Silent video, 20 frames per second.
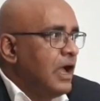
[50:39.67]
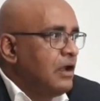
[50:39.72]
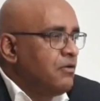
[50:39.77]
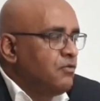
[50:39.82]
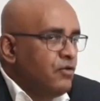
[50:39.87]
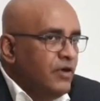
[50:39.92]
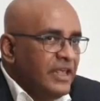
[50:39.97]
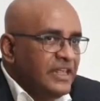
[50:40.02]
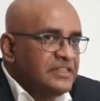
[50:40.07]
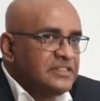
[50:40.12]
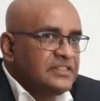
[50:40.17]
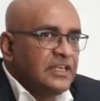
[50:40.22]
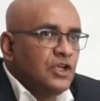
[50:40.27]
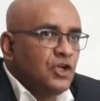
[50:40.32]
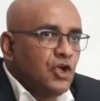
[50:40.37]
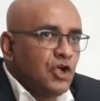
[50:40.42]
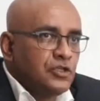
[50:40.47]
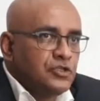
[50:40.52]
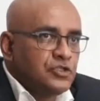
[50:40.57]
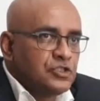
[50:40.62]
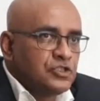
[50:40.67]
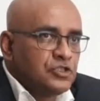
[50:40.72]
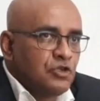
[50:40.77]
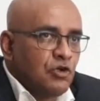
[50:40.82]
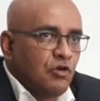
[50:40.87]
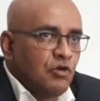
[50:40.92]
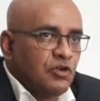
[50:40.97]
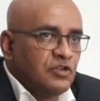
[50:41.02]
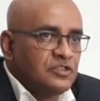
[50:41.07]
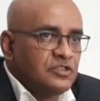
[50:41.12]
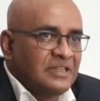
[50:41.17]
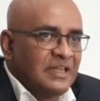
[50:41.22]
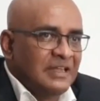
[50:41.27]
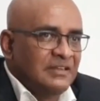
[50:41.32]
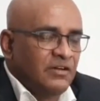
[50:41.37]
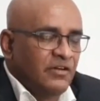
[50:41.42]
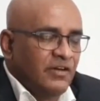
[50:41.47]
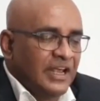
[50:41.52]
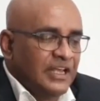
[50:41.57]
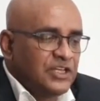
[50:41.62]
and raising concerns
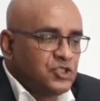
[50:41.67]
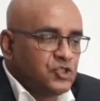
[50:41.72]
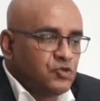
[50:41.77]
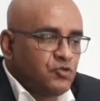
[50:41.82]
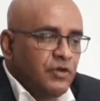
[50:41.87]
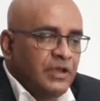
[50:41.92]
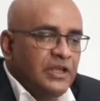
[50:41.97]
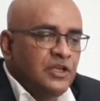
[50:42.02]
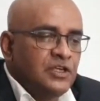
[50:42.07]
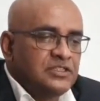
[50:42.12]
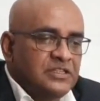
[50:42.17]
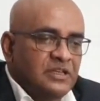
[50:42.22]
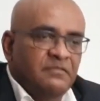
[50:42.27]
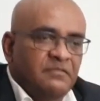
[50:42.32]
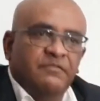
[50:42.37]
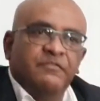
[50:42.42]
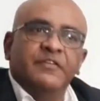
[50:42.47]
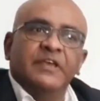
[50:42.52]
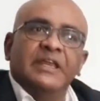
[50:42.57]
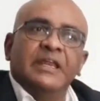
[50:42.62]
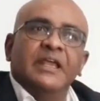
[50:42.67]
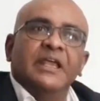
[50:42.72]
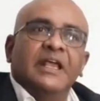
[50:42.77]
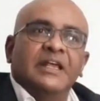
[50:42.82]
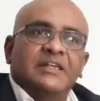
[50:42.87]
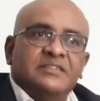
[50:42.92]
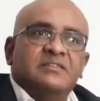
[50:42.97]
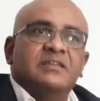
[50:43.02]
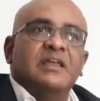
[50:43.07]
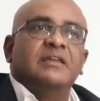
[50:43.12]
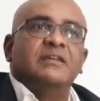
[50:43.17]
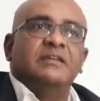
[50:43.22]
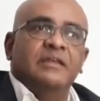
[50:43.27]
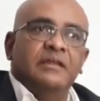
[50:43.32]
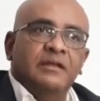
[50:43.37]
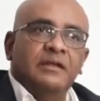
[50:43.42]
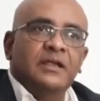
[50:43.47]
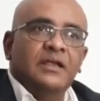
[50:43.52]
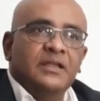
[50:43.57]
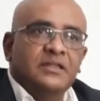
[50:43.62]
that are extraneous and feeding
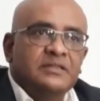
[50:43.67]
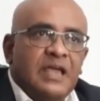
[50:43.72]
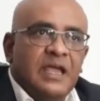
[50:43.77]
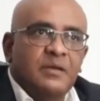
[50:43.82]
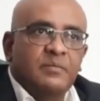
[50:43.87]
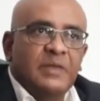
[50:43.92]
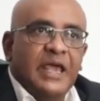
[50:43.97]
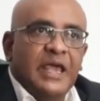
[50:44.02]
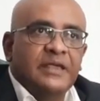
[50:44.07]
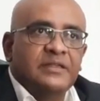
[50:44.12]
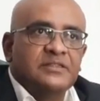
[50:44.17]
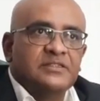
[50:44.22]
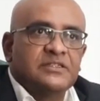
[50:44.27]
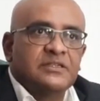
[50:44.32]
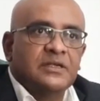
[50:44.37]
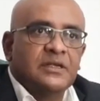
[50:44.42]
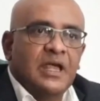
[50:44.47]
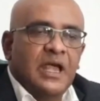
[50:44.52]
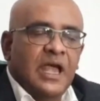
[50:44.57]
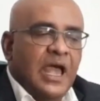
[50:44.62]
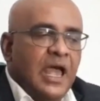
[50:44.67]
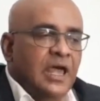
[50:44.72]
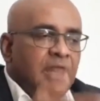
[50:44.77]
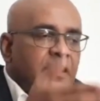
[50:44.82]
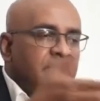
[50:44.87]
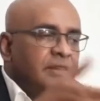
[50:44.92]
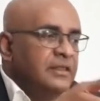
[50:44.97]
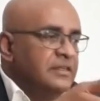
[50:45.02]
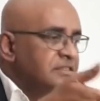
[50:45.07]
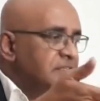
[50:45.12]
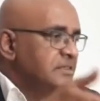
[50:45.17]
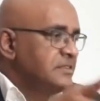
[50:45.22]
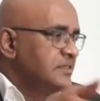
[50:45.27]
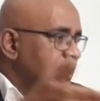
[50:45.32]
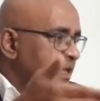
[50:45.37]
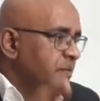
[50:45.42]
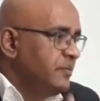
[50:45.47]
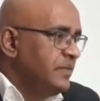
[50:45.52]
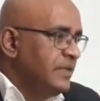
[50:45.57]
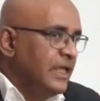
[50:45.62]
extended timelines. And it's the
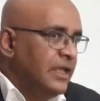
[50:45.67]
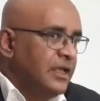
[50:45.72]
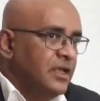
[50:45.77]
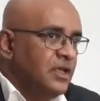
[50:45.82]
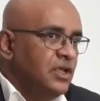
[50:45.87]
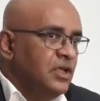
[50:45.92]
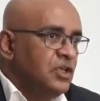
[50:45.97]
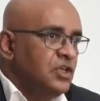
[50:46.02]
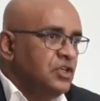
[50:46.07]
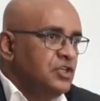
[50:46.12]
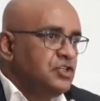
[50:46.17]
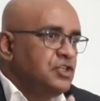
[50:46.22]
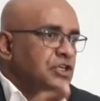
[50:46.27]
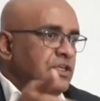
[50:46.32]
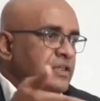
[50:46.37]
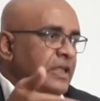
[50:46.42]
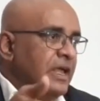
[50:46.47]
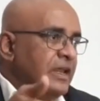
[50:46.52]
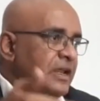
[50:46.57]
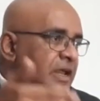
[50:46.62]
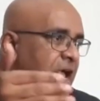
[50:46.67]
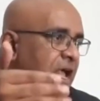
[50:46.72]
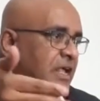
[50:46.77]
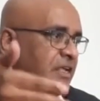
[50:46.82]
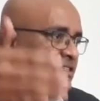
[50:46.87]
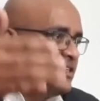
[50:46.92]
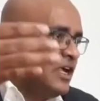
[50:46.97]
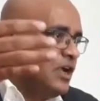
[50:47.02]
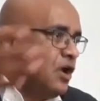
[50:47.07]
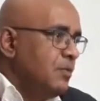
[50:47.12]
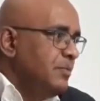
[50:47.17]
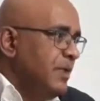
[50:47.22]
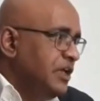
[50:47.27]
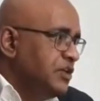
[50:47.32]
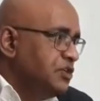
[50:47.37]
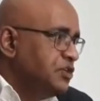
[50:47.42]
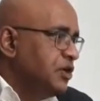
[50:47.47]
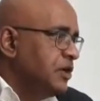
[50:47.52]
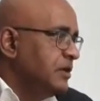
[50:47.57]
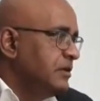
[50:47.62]
same thing, she then has a
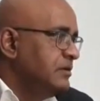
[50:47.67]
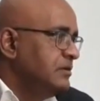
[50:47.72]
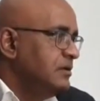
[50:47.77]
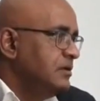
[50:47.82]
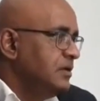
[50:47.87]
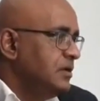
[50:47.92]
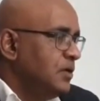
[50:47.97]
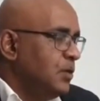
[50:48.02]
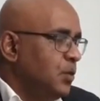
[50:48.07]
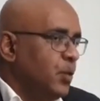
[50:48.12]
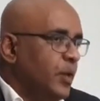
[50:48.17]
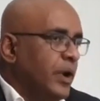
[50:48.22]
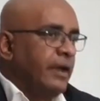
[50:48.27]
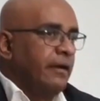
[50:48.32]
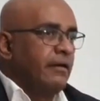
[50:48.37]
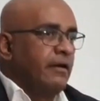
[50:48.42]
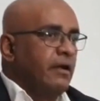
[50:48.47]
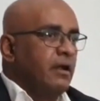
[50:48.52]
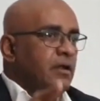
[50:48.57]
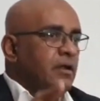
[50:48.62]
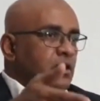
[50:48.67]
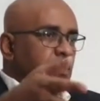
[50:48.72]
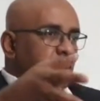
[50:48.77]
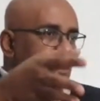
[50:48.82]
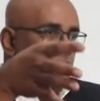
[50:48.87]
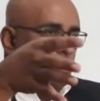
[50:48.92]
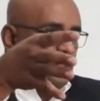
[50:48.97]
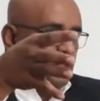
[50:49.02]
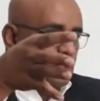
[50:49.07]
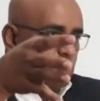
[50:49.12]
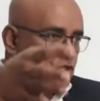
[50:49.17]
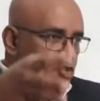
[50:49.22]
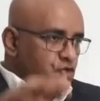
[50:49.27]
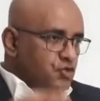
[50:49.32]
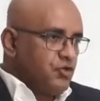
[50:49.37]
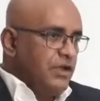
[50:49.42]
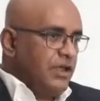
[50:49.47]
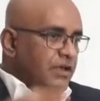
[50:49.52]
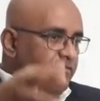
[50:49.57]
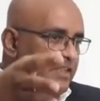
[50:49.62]
commission where
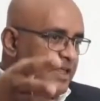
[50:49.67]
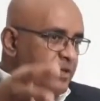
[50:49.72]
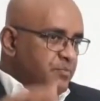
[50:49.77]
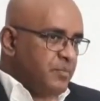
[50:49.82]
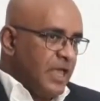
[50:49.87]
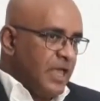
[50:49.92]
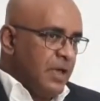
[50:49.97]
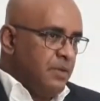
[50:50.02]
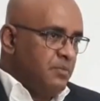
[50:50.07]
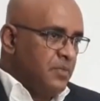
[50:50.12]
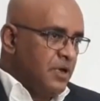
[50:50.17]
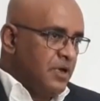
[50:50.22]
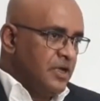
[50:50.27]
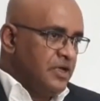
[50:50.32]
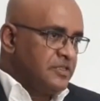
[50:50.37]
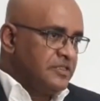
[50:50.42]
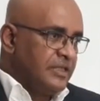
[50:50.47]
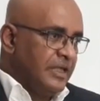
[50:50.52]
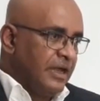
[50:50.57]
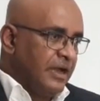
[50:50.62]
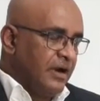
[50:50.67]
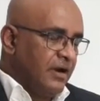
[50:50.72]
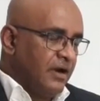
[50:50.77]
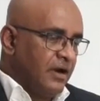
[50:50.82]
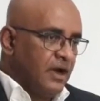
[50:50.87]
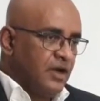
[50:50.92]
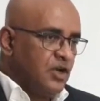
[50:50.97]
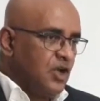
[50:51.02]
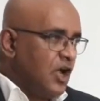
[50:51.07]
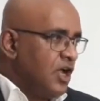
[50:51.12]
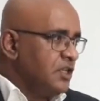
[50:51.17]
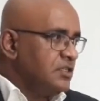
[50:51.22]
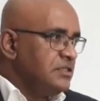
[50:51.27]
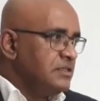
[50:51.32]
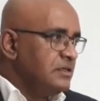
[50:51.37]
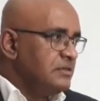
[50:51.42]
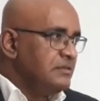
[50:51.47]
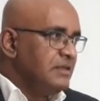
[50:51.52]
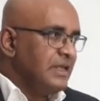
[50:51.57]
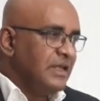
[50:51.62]
3 of the members there are
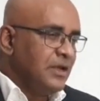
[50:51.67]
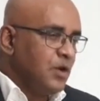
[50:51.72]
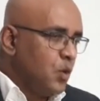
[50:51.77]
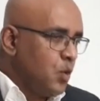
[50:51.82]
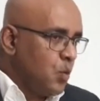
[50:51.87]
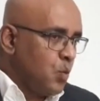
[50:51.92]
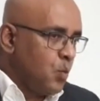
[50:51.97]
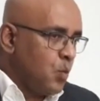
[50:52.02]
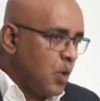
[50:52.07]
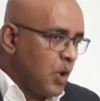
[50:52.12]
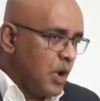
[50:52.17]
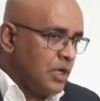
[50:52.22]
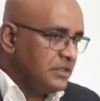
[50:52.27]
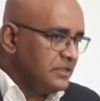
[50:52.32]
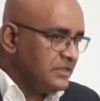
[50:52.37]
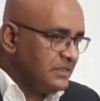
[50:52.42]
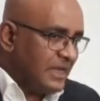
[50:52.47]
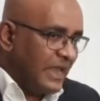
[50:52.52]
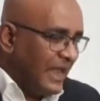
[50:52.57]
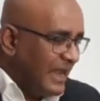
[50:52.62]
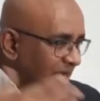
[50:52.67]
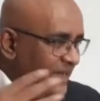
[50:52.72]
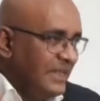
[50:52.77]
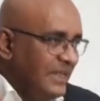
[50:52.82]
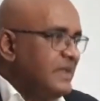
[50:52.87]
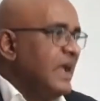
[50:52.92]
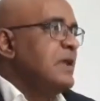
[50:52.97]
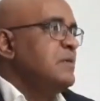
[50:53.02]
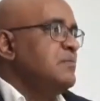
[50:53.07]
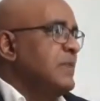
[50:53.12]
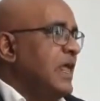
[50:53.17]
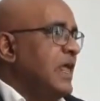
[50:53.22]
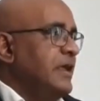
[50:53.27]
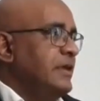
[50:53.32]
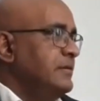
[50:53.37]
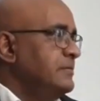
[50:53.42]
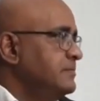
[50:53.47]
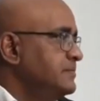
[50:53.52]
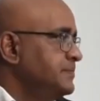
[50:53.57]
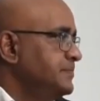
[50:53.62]
not, they don't want any
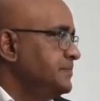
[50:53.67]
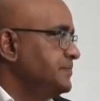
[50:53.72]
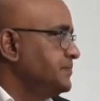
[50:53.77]
timeline.